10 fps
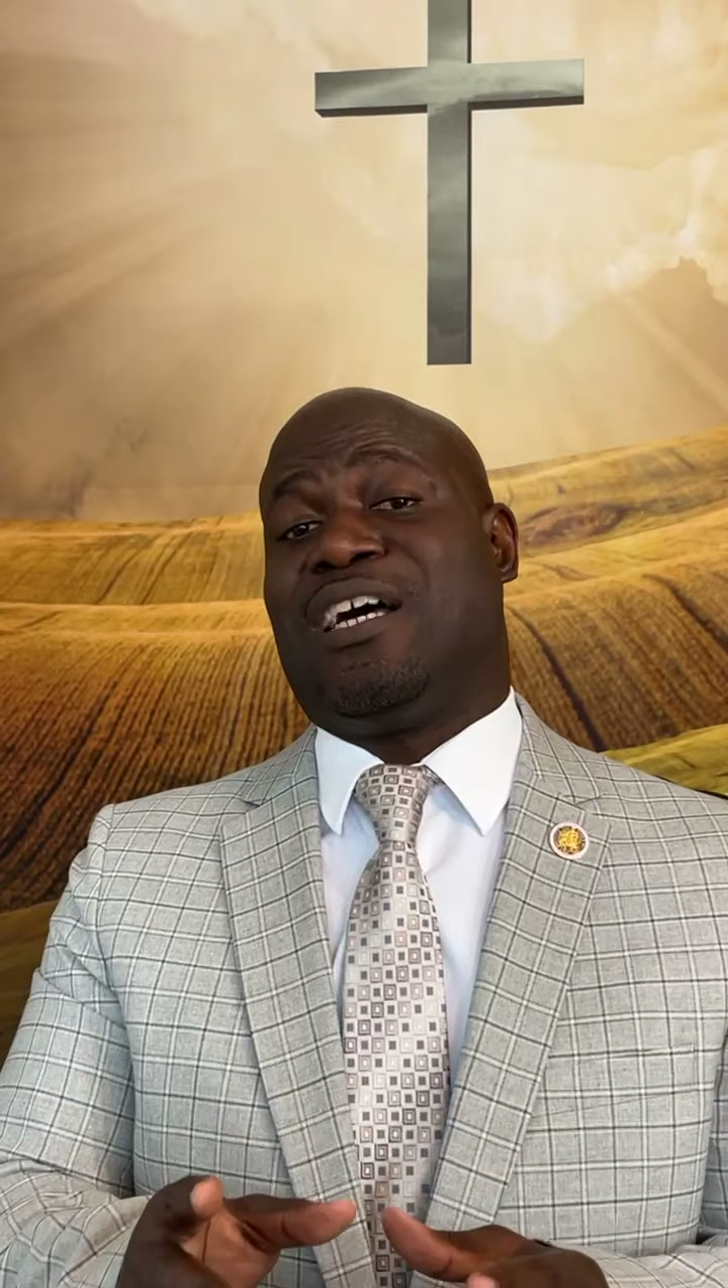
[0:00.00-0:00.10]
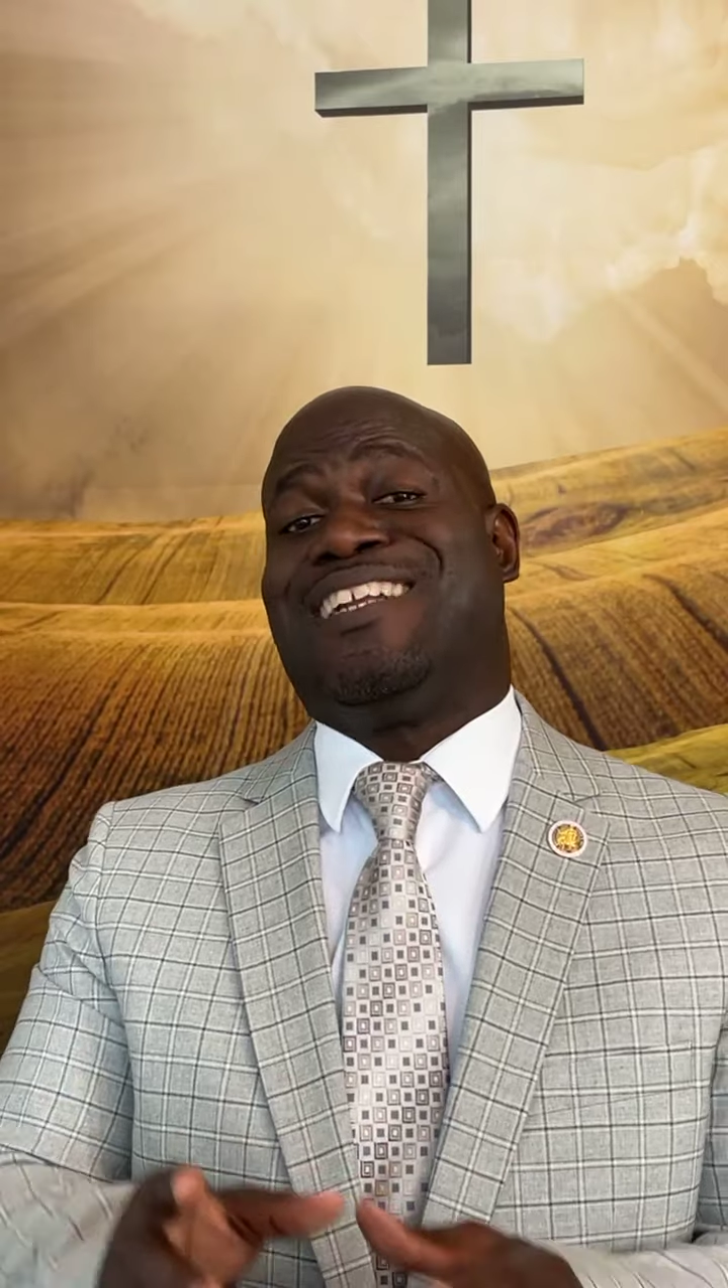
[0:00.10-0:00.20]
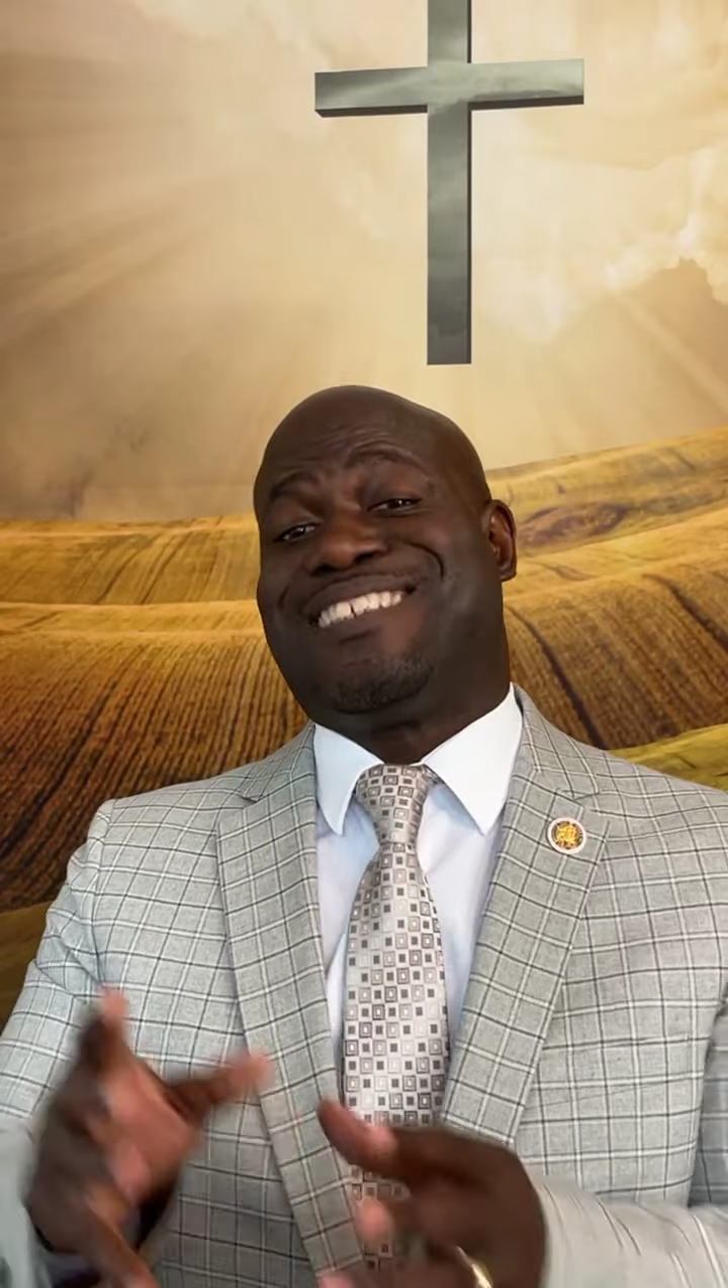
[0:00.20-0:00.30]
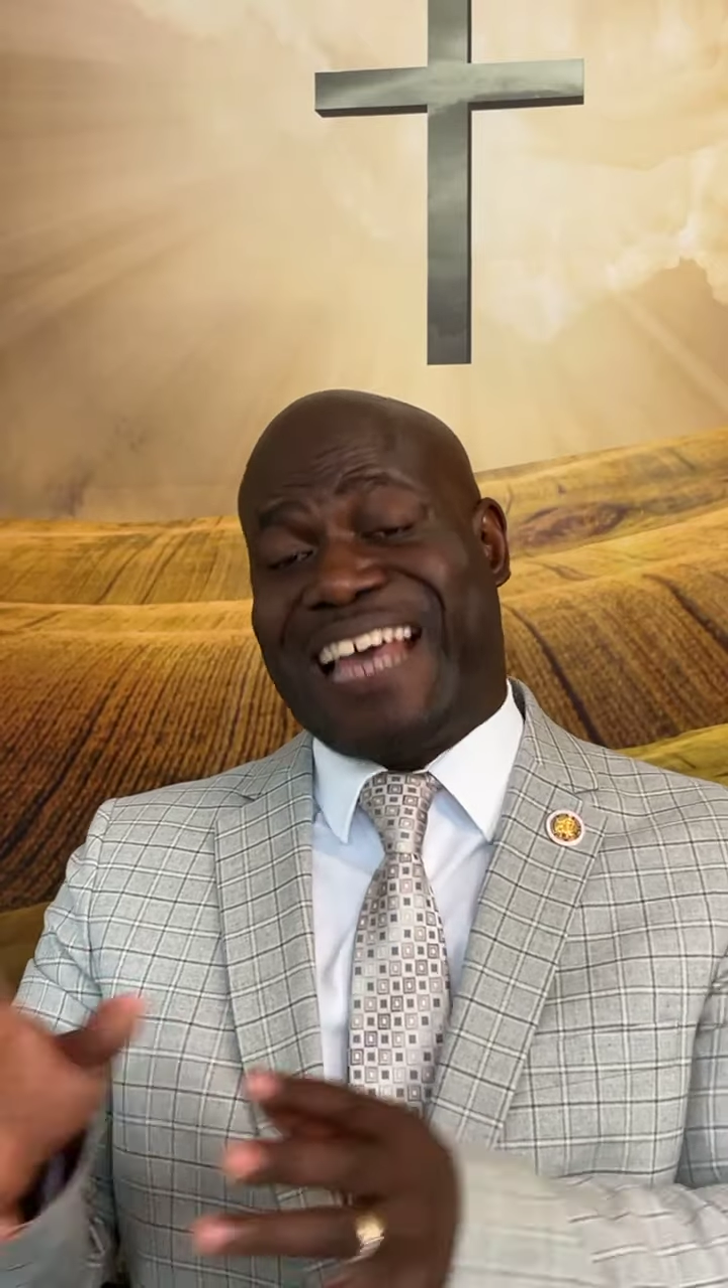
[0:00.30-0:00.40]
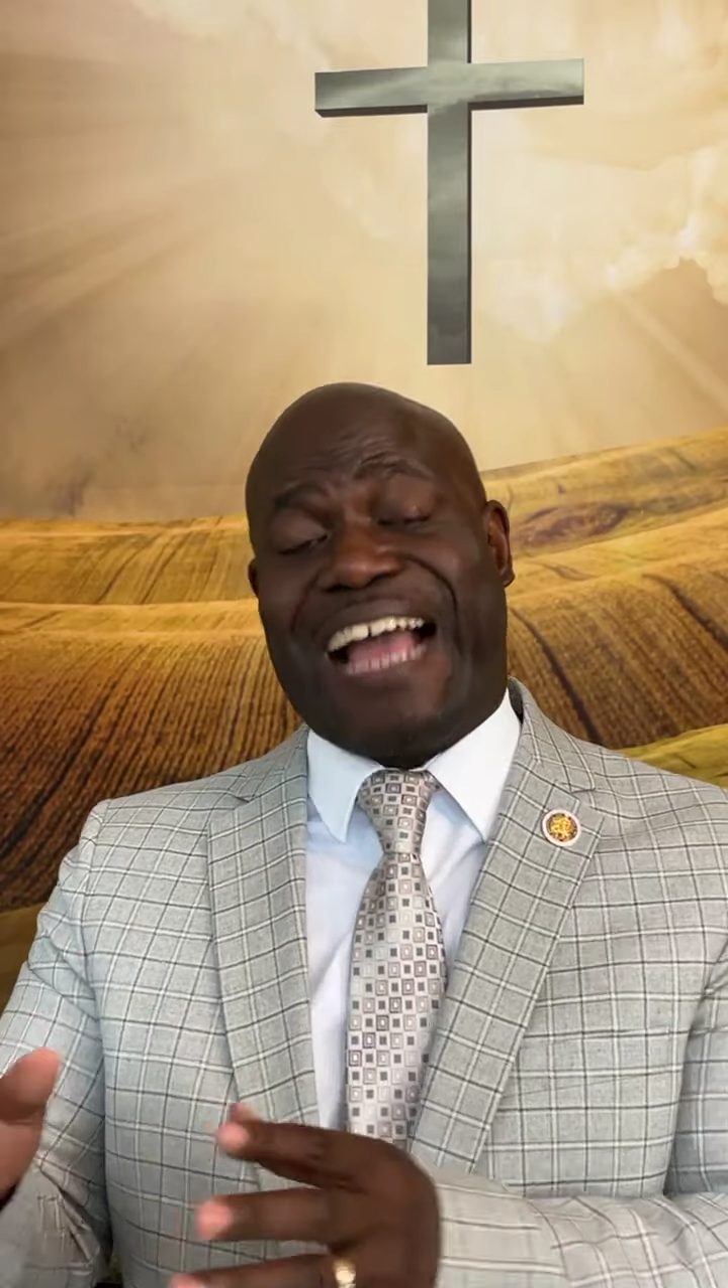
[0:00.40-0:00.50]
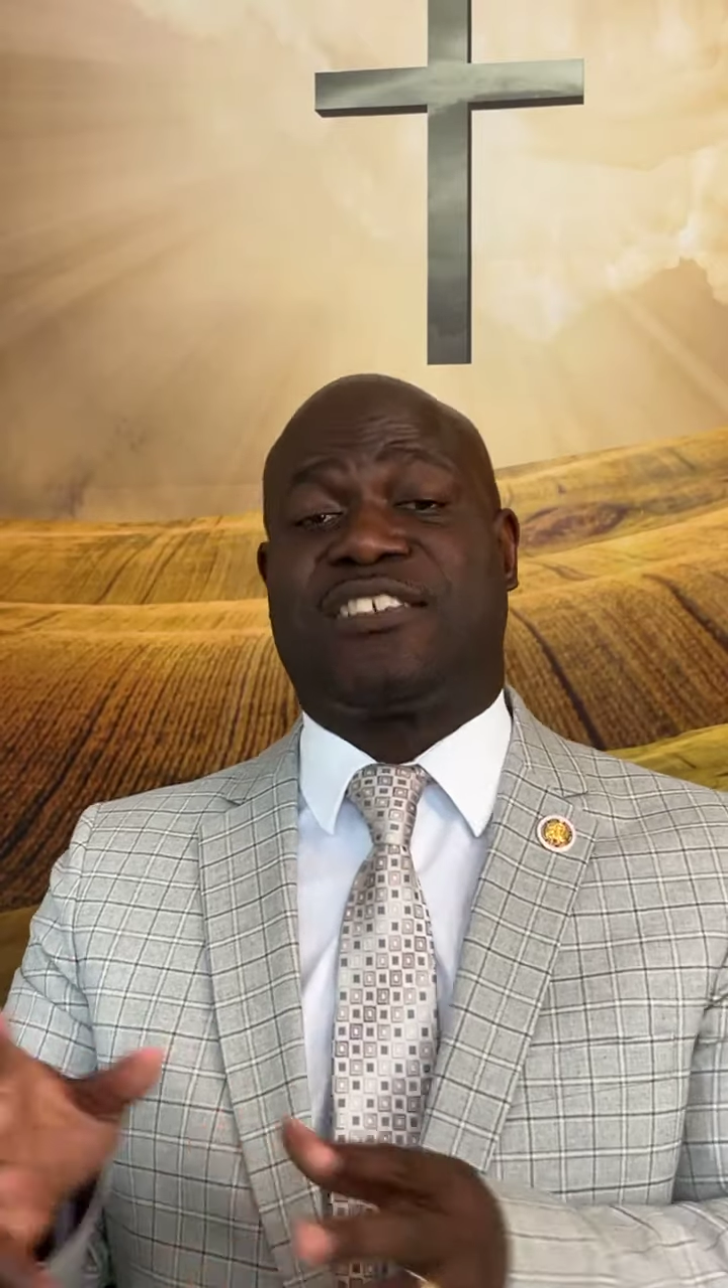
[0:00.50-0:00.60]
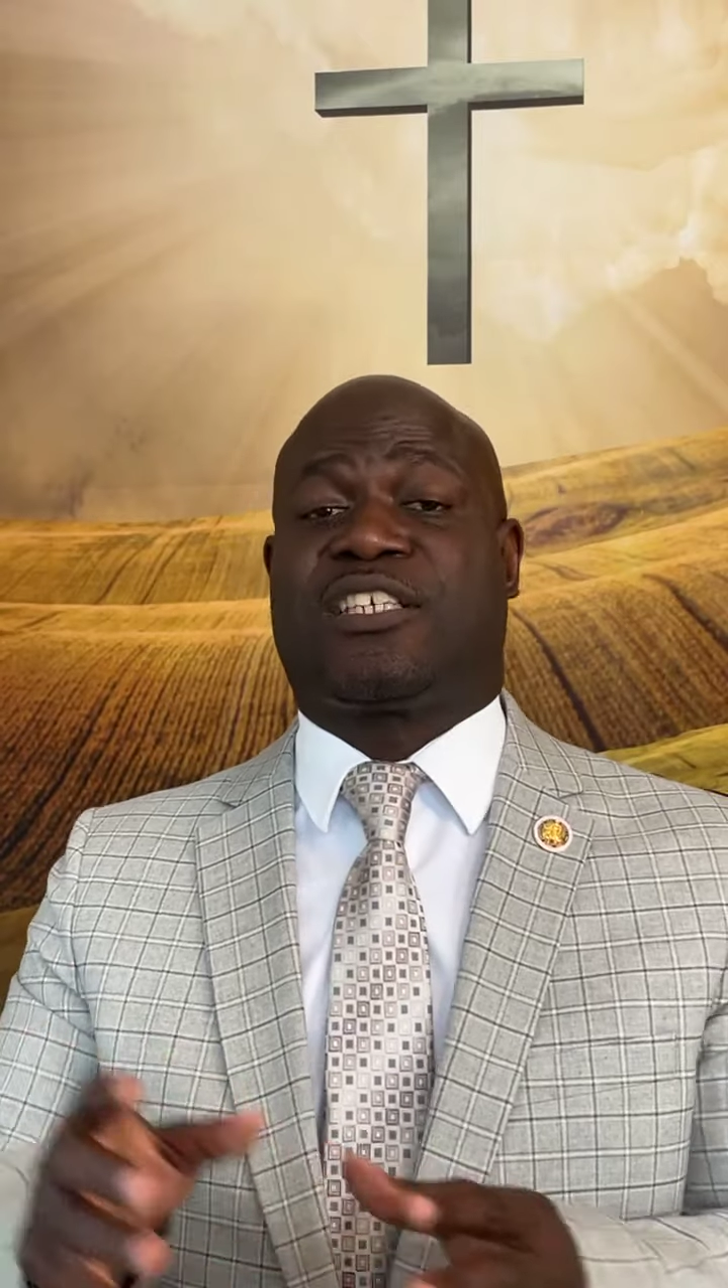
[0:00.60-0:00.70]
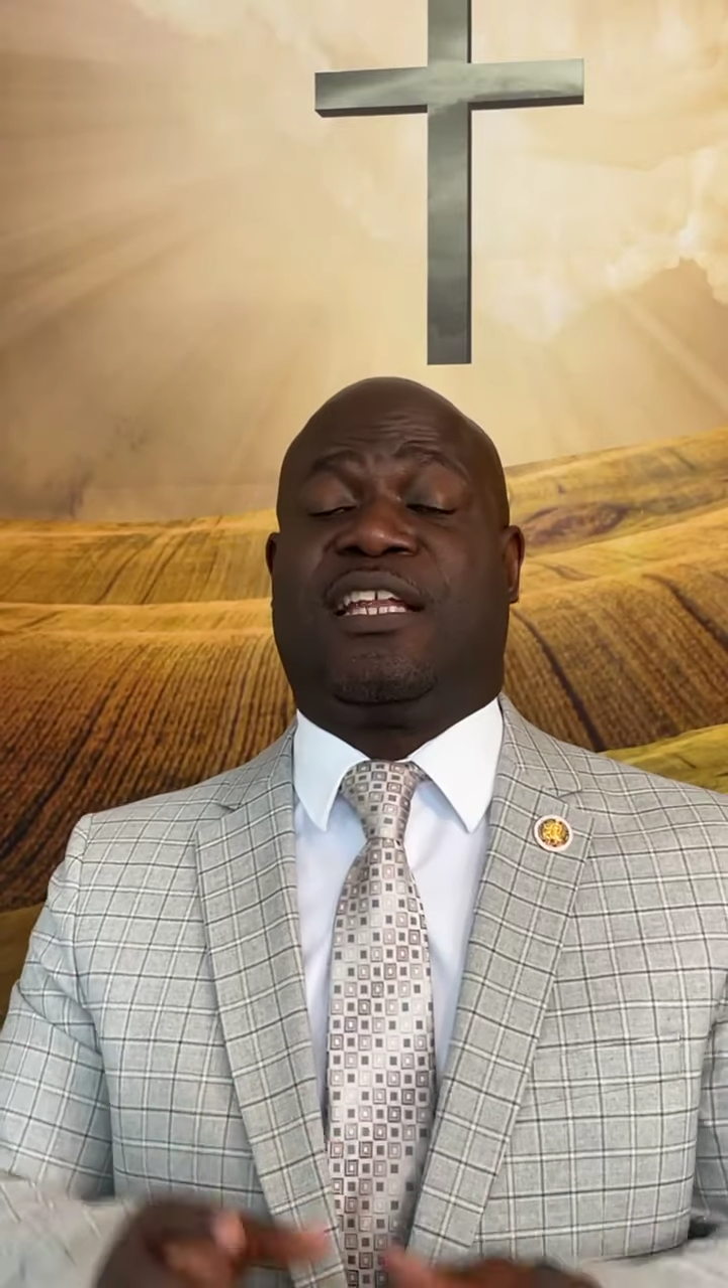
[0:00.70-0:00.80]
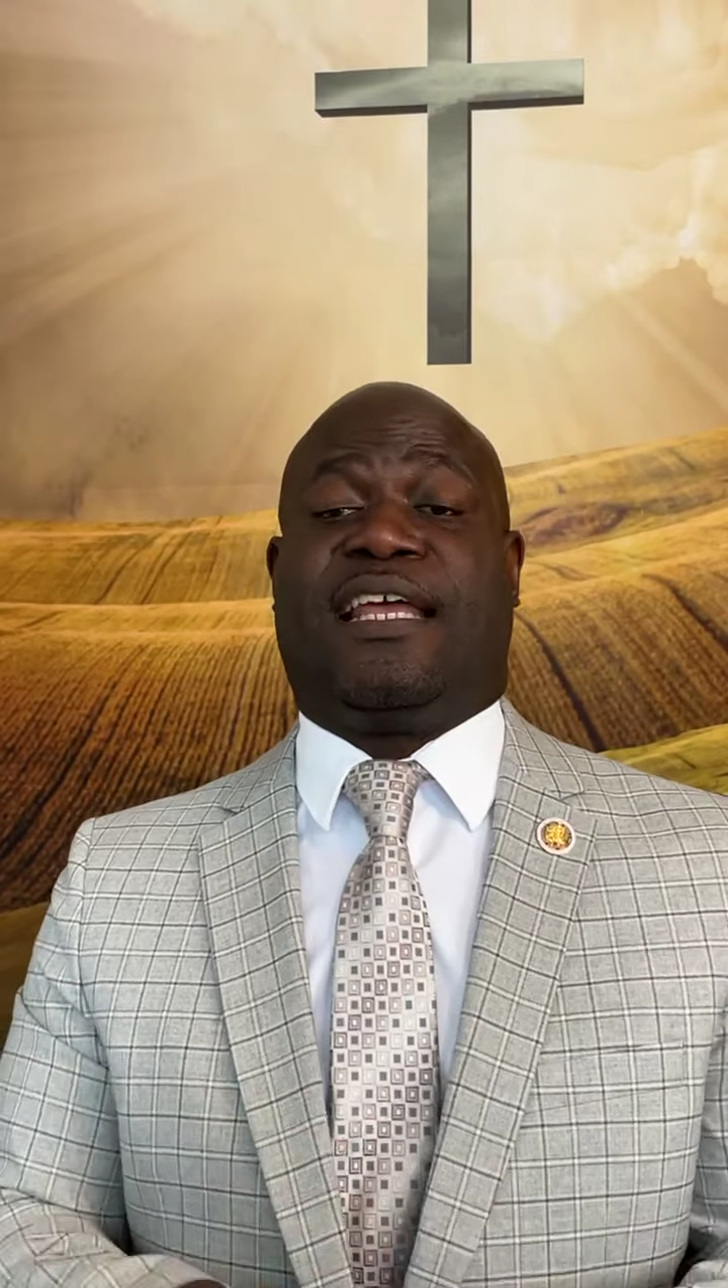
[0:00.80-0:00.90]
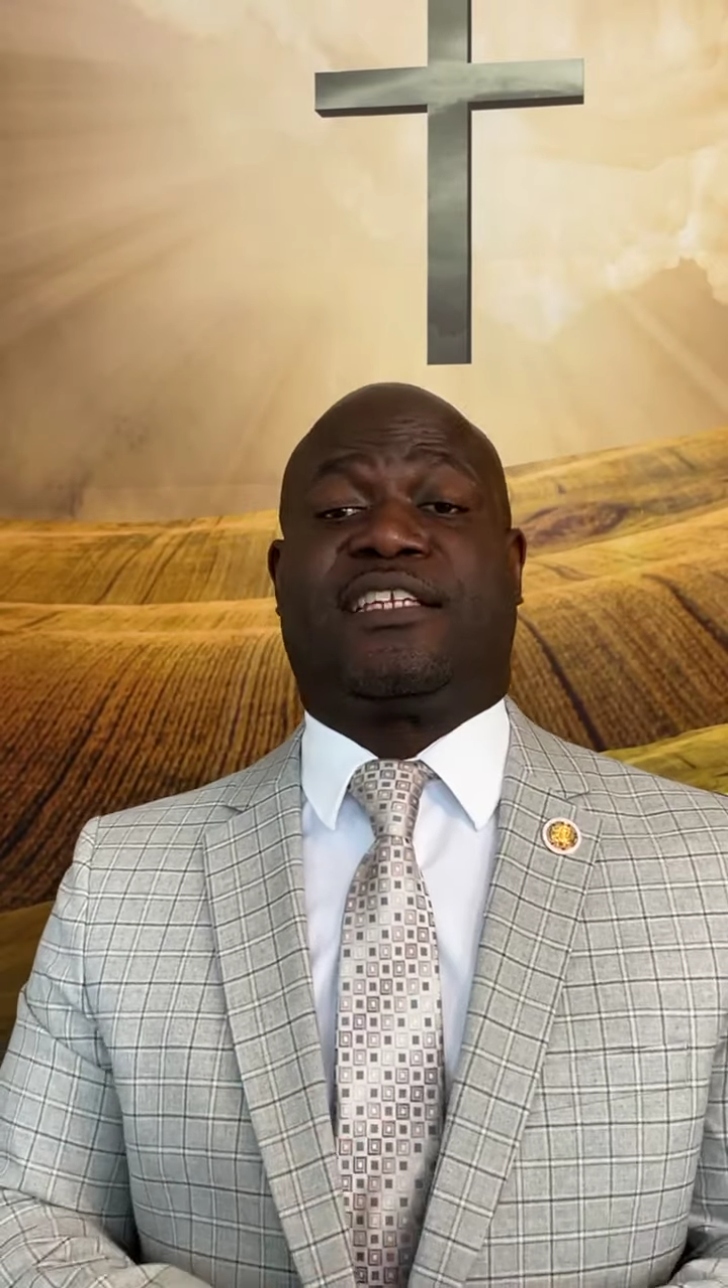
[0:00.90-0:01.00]
a tax
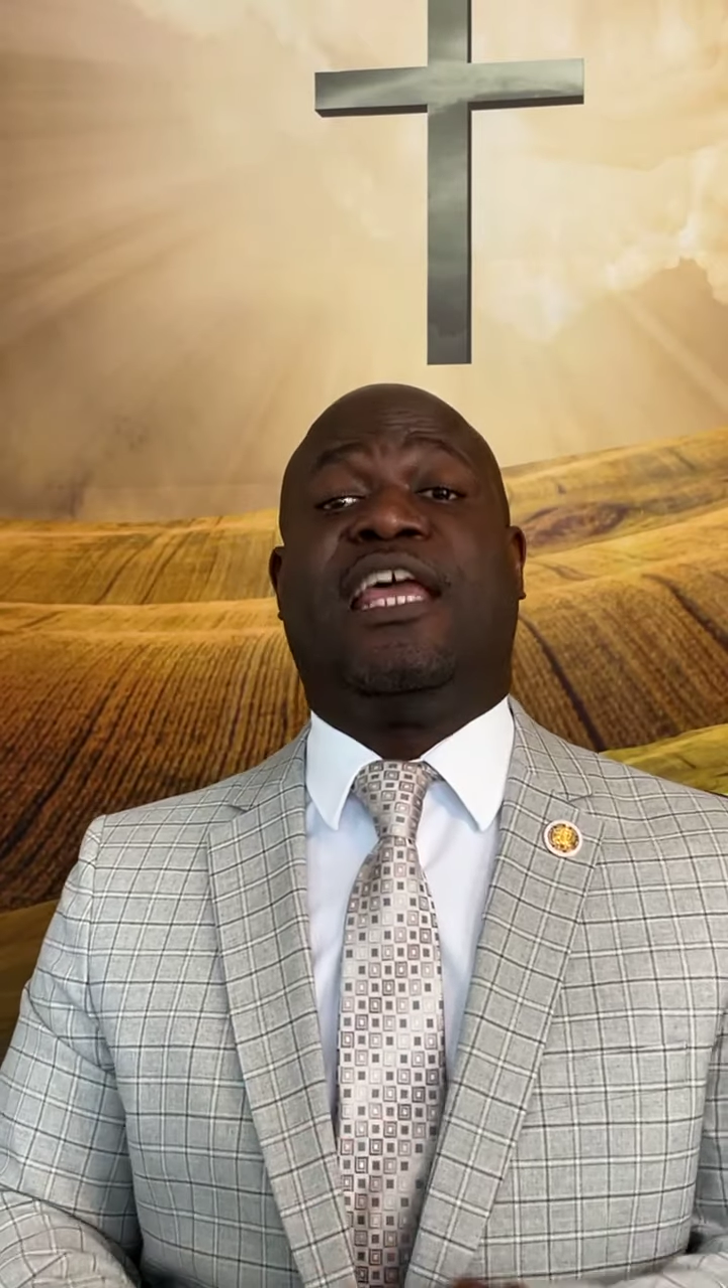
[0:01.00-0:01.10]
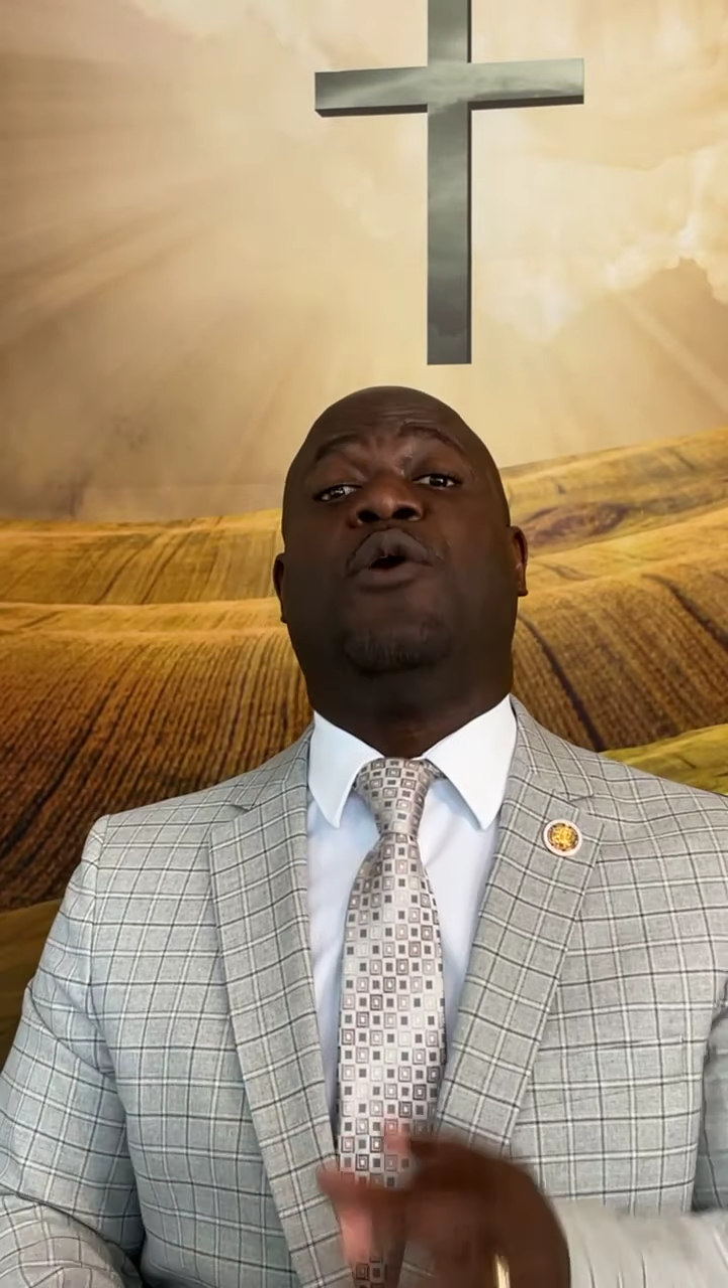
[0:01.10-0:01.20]
collector,